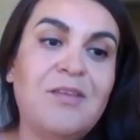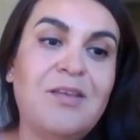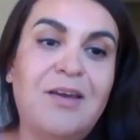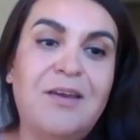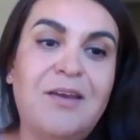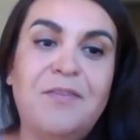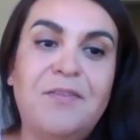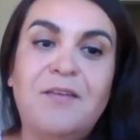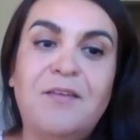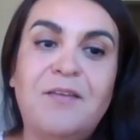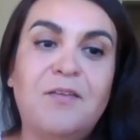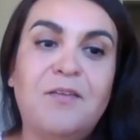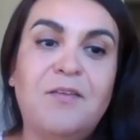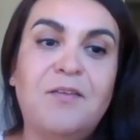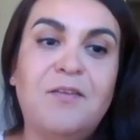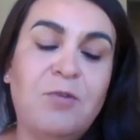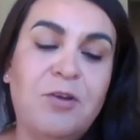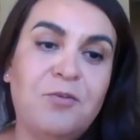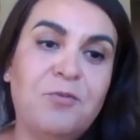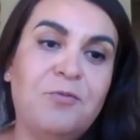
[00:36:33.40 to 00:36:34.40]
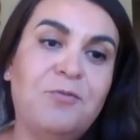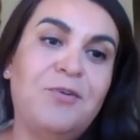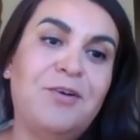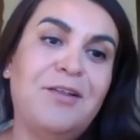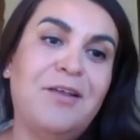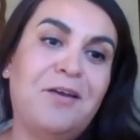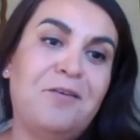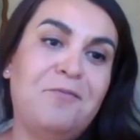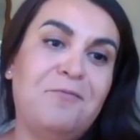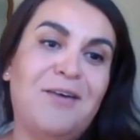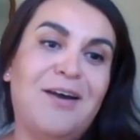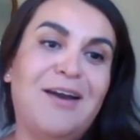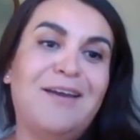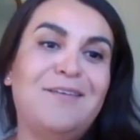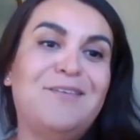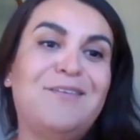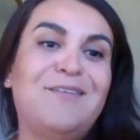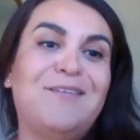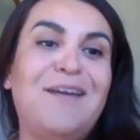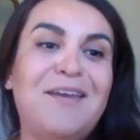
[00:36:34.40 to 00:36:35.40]
I think that's wonderful
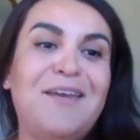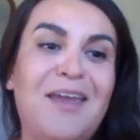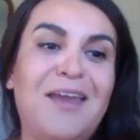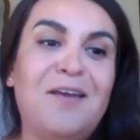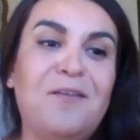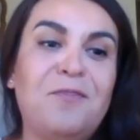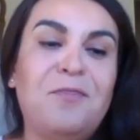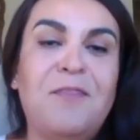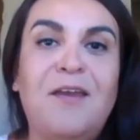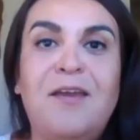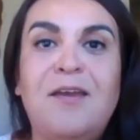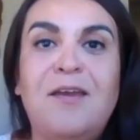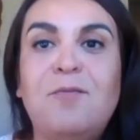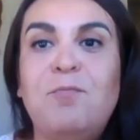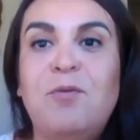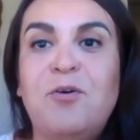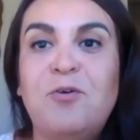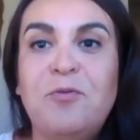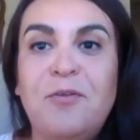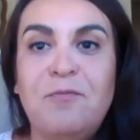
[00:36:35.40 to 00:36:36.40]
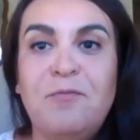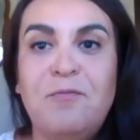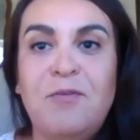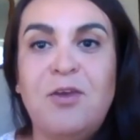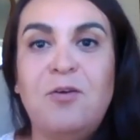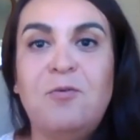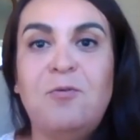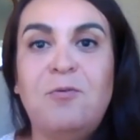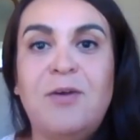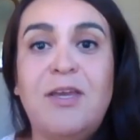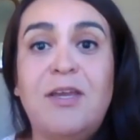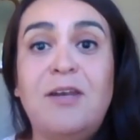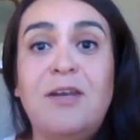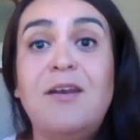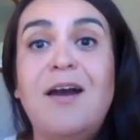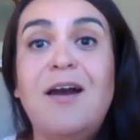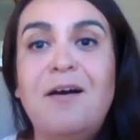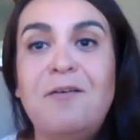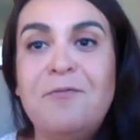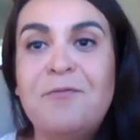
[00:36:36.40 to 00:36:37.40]
advice. I can't thank both of you
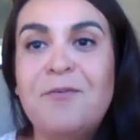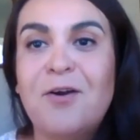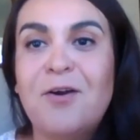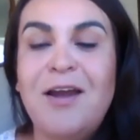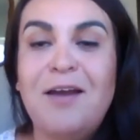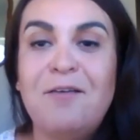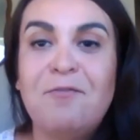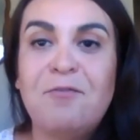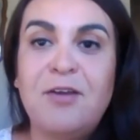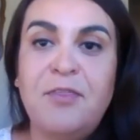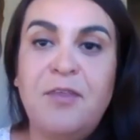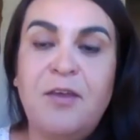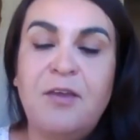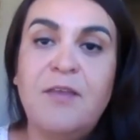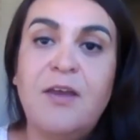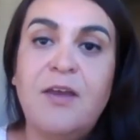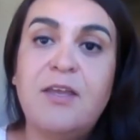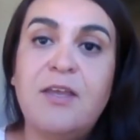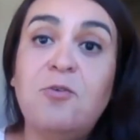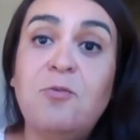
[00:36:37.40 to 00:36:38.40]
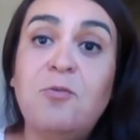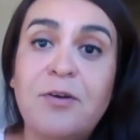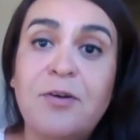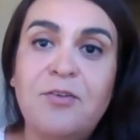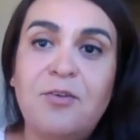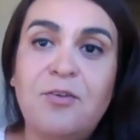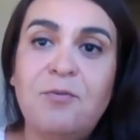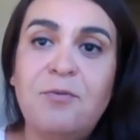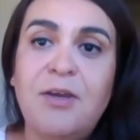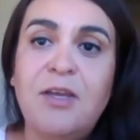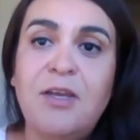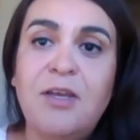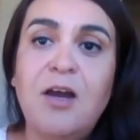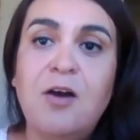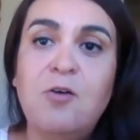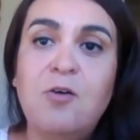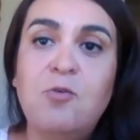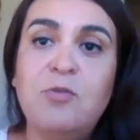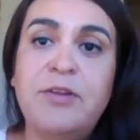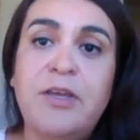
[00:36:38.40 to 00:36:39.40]
enough for everything that you are doing,
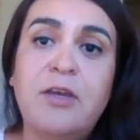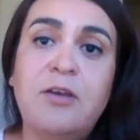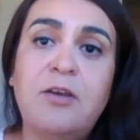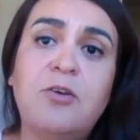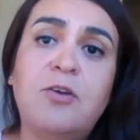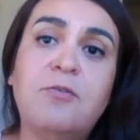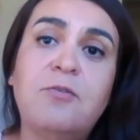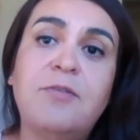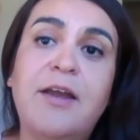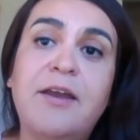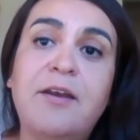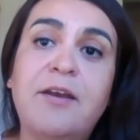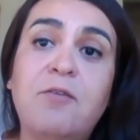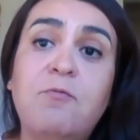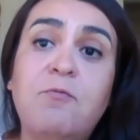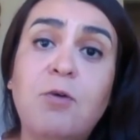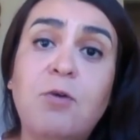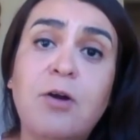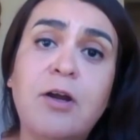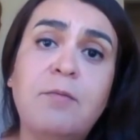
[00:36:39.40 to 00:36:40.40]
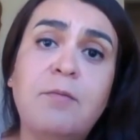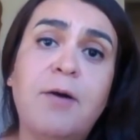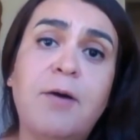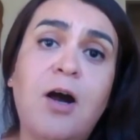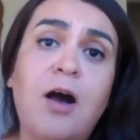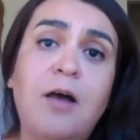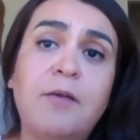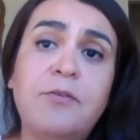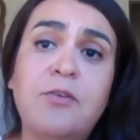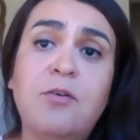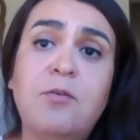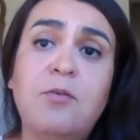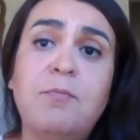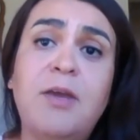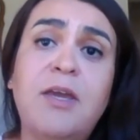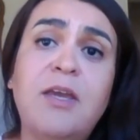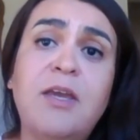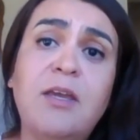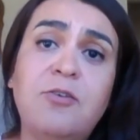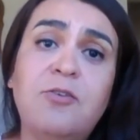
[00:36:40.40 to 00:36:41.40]
not only in your line of work, but also
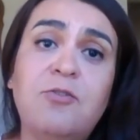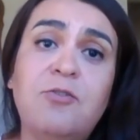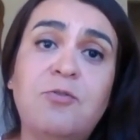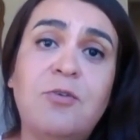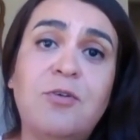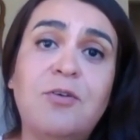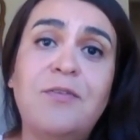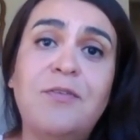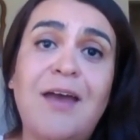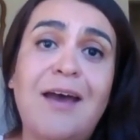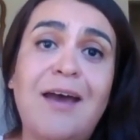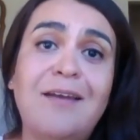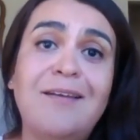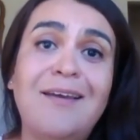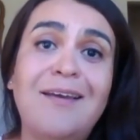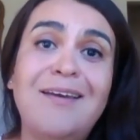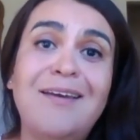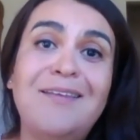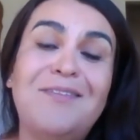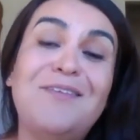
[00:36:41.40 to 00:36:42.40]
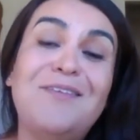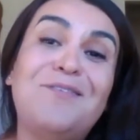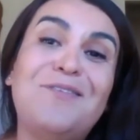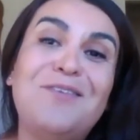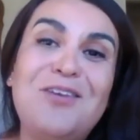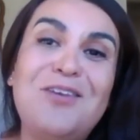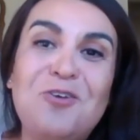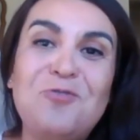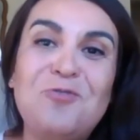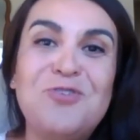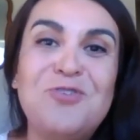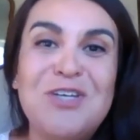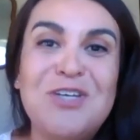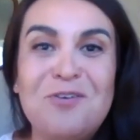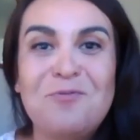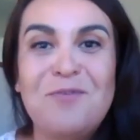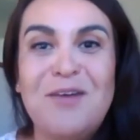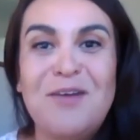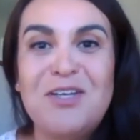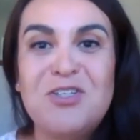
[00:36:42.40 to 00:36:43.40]
making sure that this new
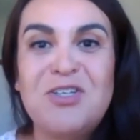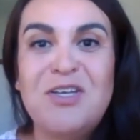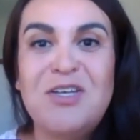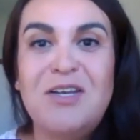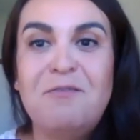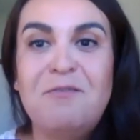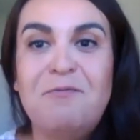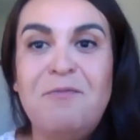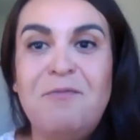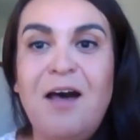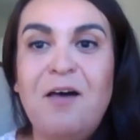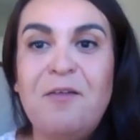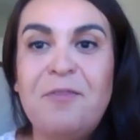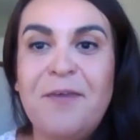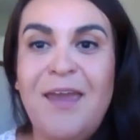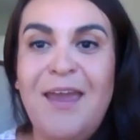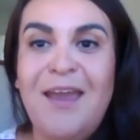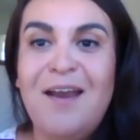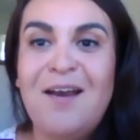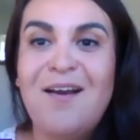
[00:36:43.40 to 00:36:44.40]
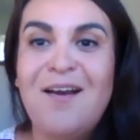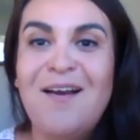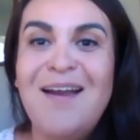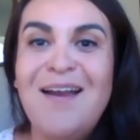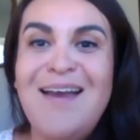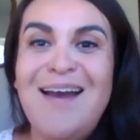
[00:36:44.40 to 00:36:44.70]
generation of healthcare